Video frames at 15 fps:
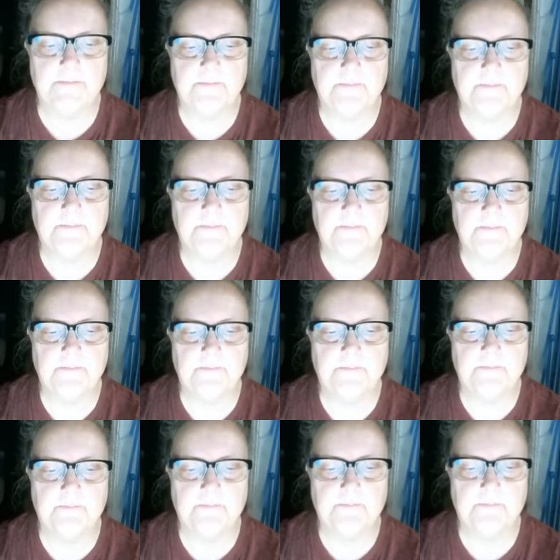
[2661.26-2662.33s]

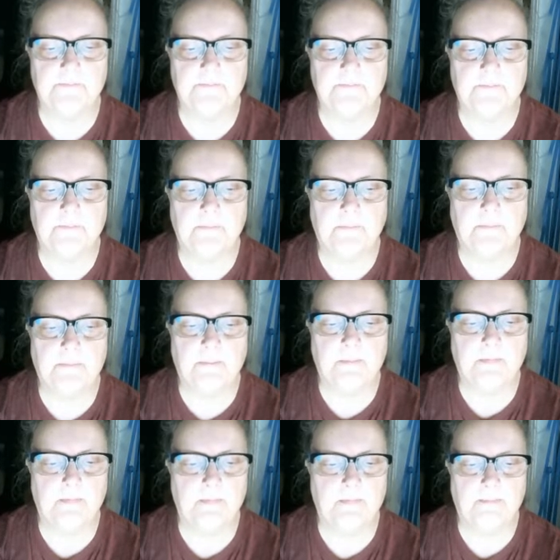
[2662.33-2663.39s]

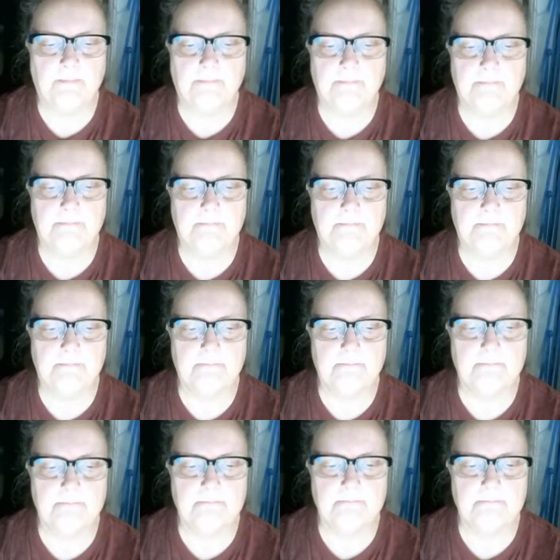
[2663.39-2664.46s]

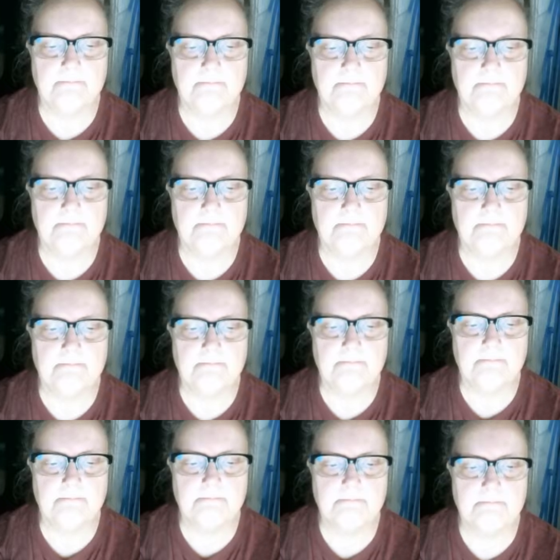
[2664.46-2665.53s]

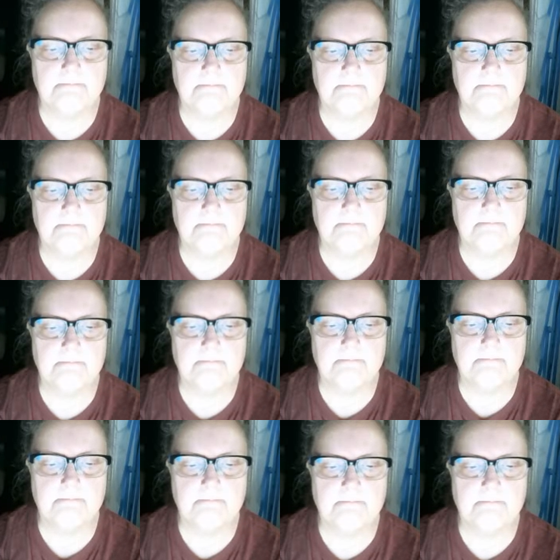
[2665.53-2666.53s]
Nobody speaks.